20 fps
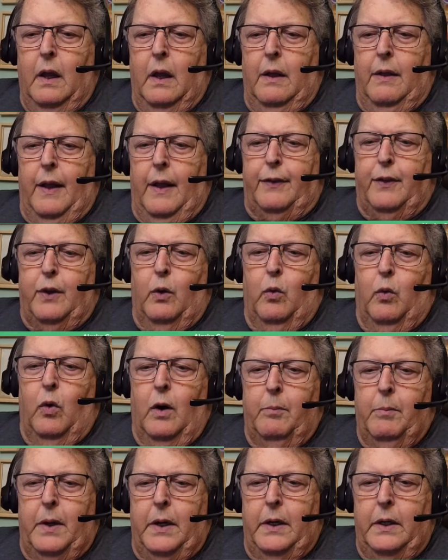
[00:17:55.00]
that the
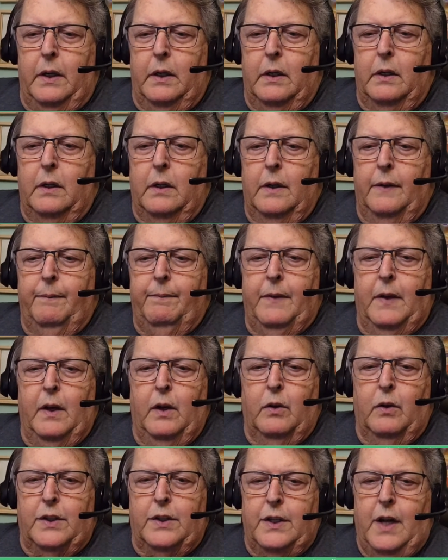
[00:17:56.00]
woman,
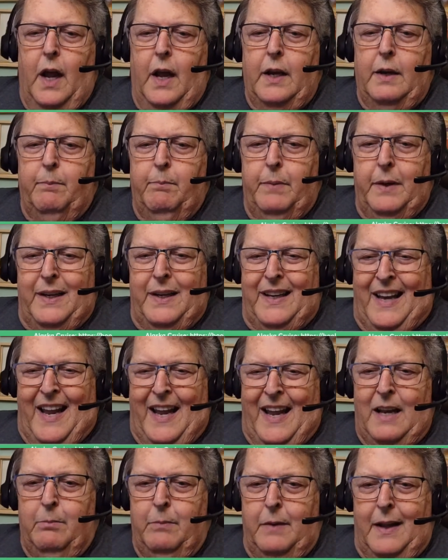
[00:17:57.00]
who has not been
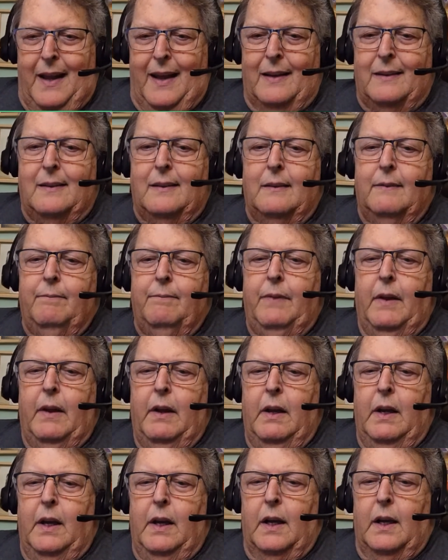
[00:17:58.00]
named yet,
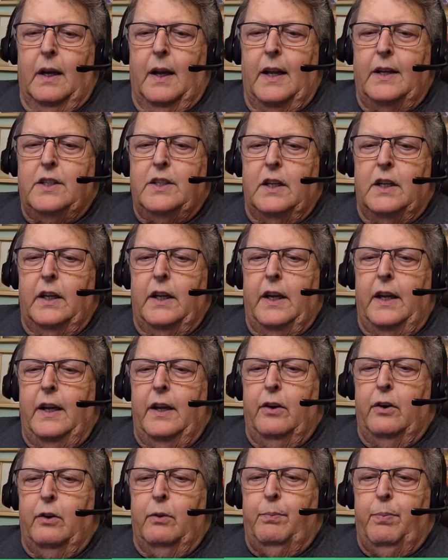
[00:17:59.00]
allegedly
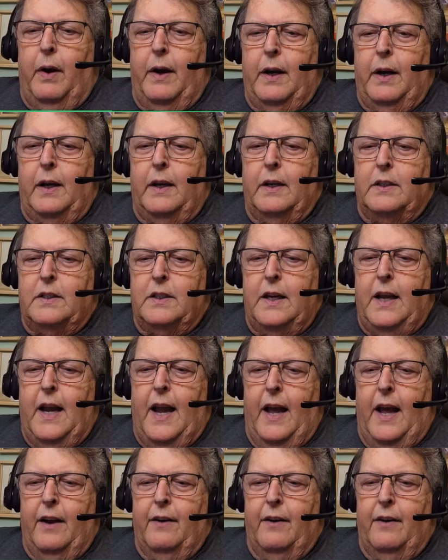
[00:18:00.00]
hid her pregnancy out